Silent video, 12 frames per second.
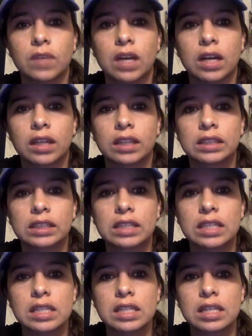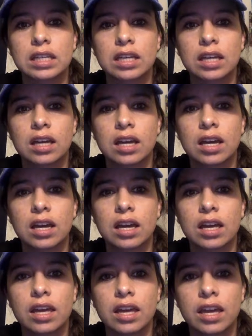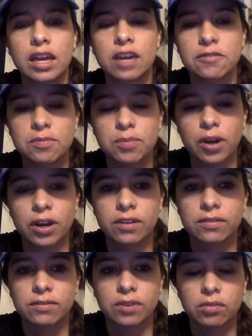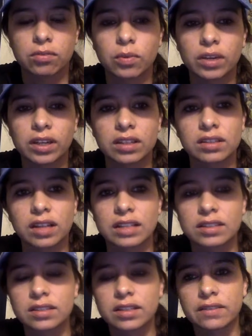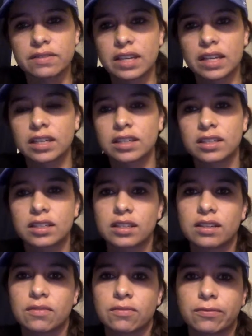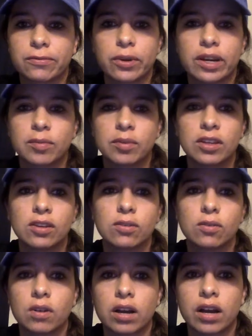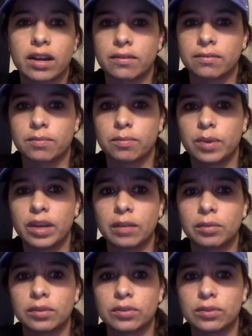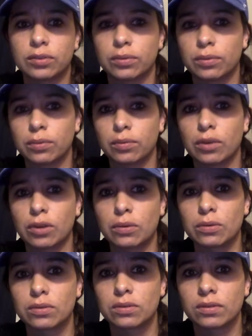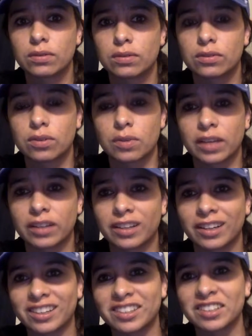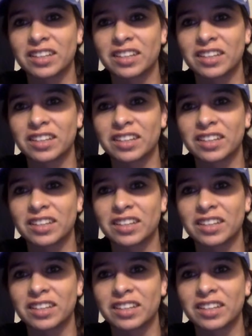Honestly, every one of these classes that I've taken for APU, I've been able to use directly onto